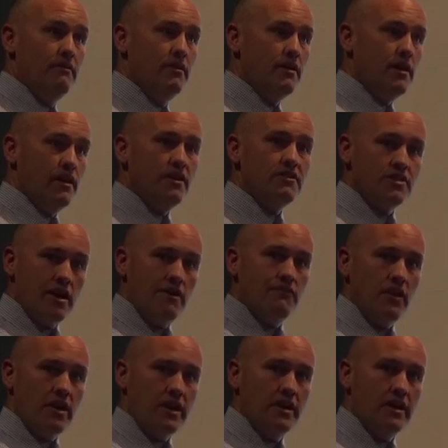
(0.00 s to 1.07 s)
and then start
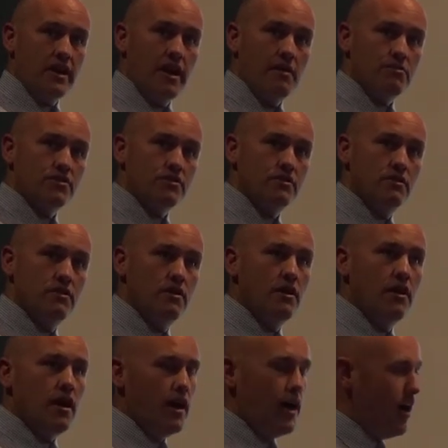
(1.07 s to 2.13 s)
filling in the gaps.
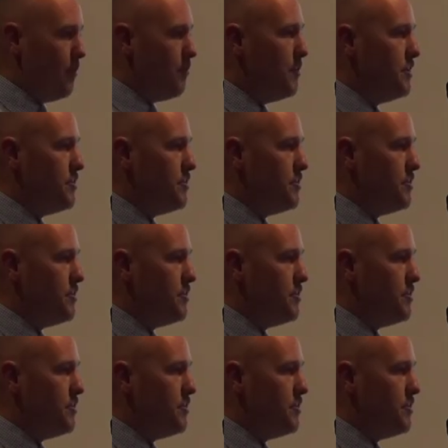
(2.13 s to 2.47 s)
Is